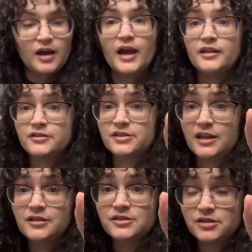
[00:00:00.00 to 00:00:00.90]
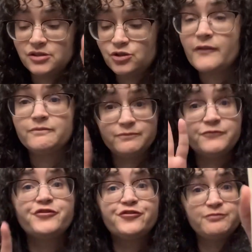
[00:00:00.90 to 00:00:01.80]
And they're saying this is
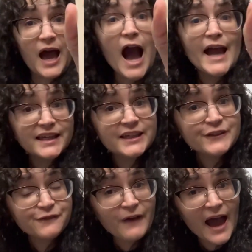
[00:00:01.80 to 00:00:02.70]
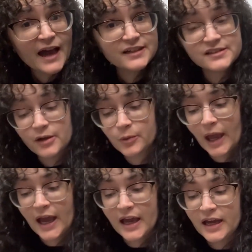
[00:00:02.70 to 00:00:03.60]
high key facts,
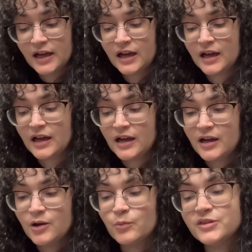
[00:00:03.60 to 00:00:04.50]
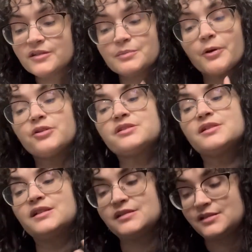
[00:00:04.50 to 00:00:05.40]
okay? What this person
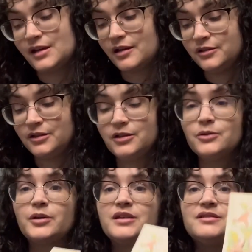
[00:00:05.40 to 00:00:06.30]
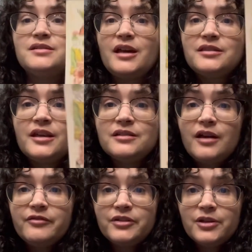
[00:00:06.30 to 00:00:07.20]
isn't telling you is that they
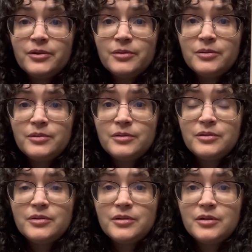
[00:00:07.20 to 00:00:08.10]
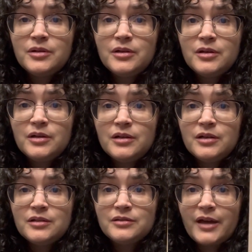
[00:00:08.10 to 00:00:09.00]
love you.
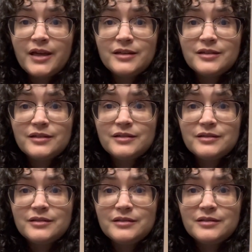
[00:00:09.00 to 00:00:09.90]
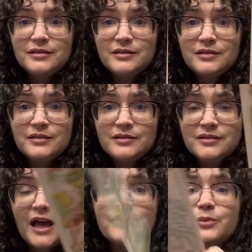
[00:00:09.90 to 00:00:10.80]
Like,
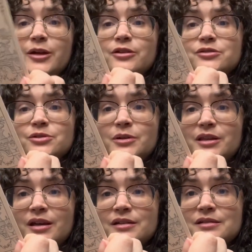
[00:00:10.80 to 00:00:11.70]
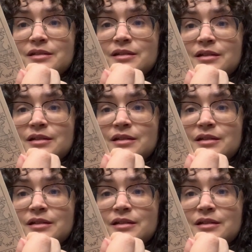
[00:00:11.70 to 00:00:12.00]
that's why they're doing this.